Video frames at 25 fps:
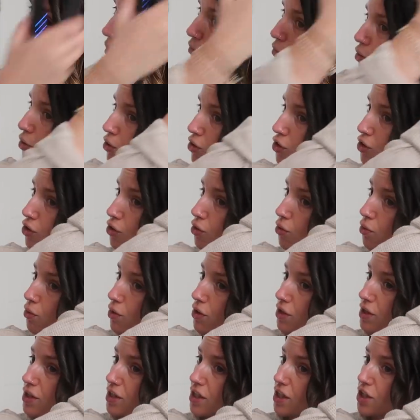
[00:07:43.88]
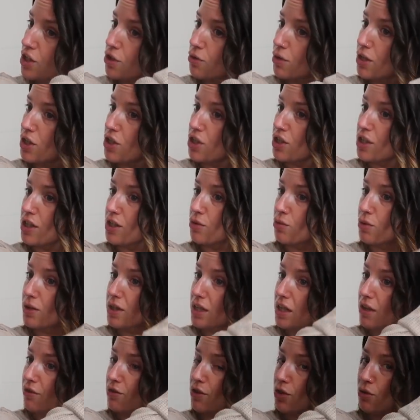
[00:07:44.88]
I'm not sure what the situation is
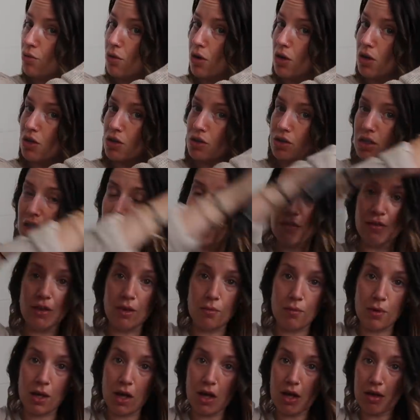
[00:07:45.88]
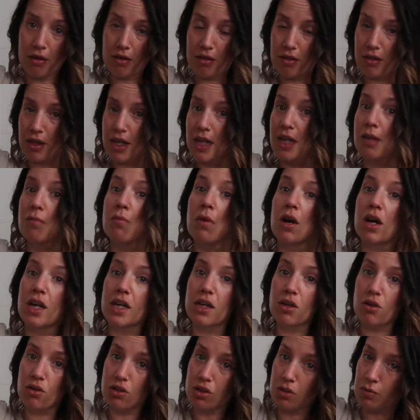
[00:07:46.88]
with if you are giving birth in
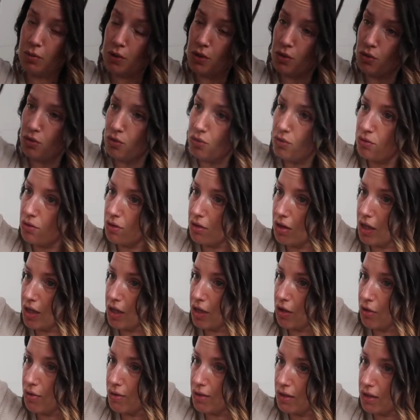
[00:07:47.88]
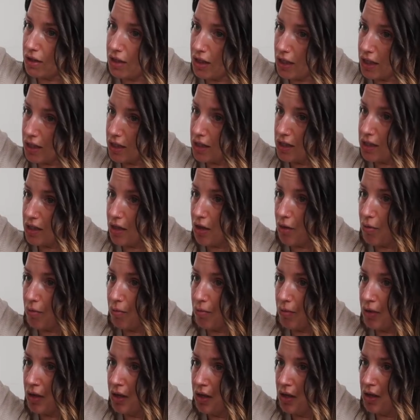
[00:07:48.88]
my hospital. I know in
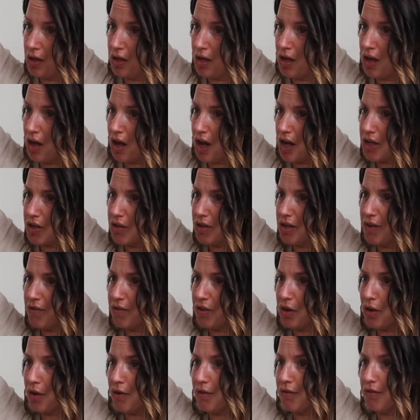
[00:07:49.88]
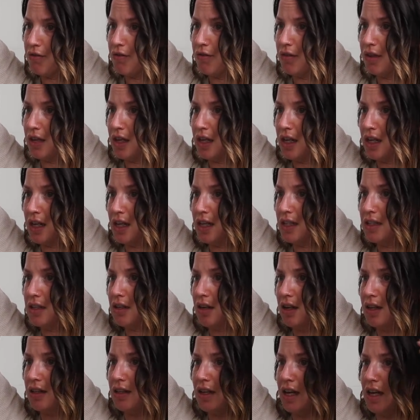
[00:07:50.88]
some, I don't even know if it is
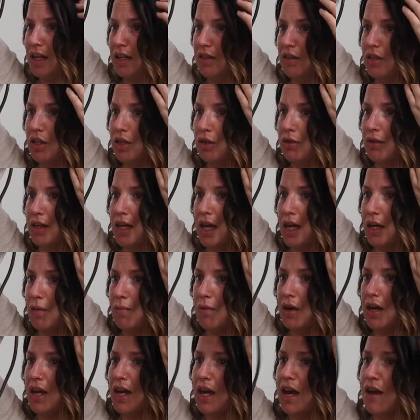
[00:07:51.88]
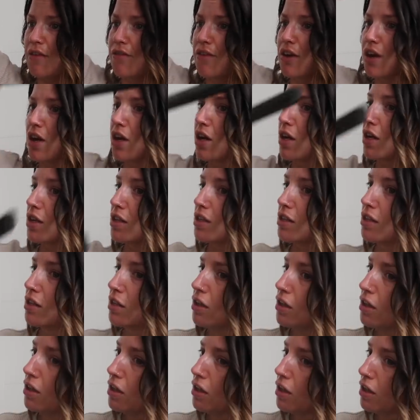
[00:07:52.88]
like that in the U K, but I have heard
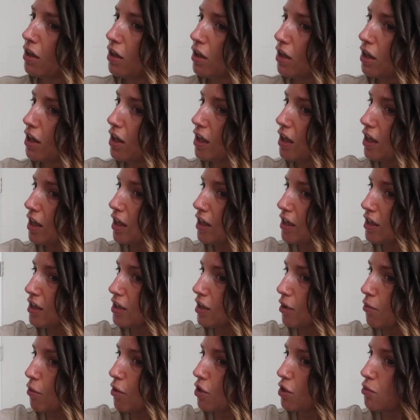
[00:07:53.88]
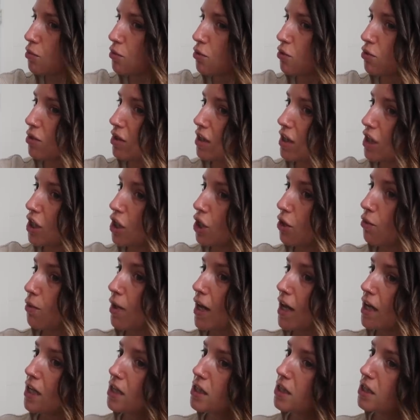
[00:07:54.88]
in some hospitals in the
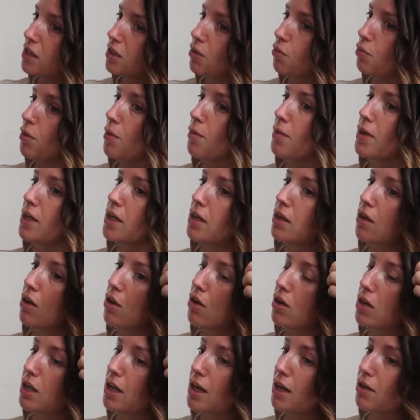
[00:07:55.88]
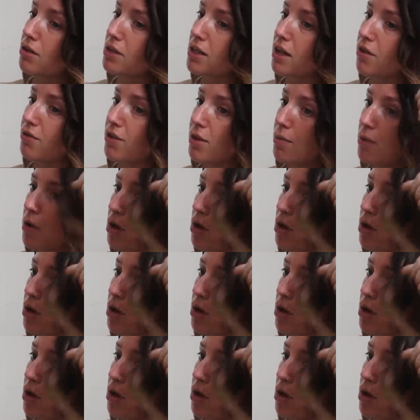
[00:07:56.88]
U S, some women aren't allowed to have their